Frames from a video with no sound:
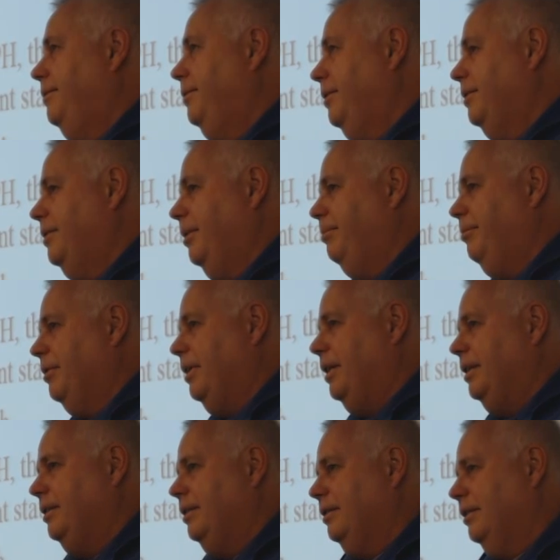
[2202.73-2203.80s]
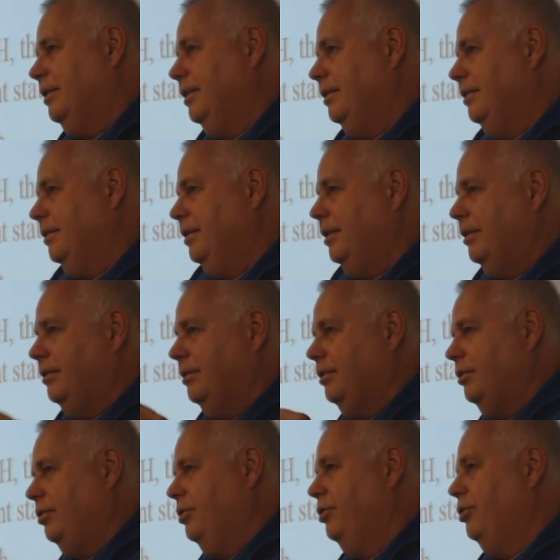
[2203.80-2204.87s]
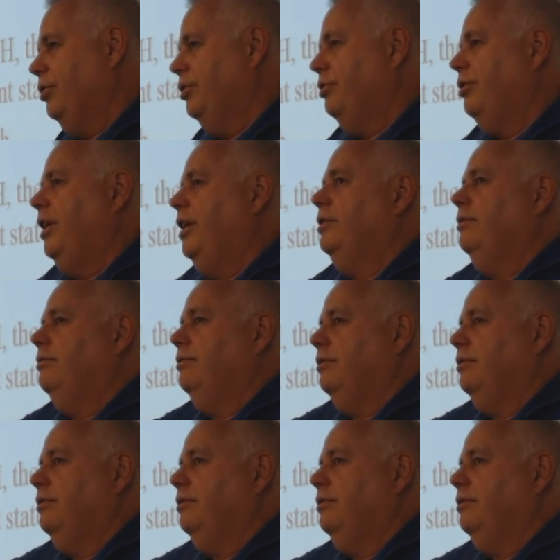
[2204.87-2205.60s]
to conceptualize. You know, they're going to